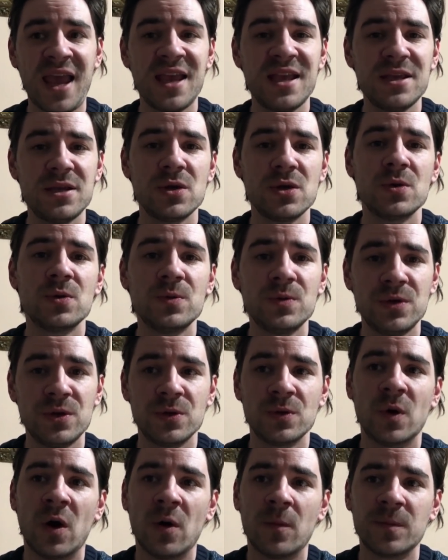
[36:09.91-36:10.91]
new
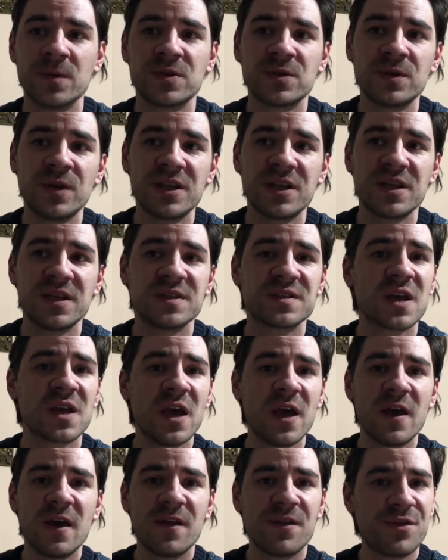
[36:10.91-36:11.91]
new opportunities
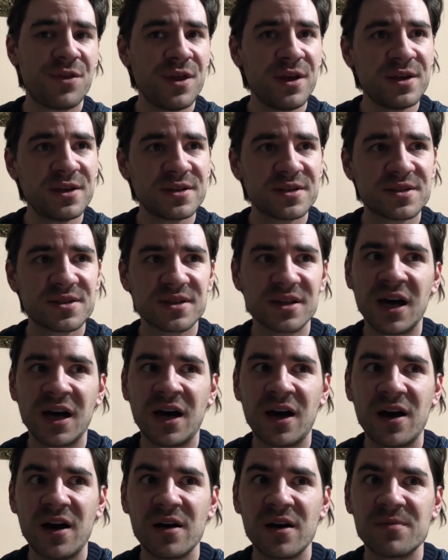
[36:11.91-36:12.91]
things
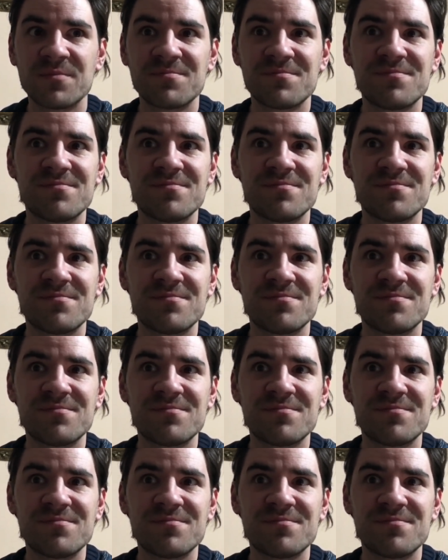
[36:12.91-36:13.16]
are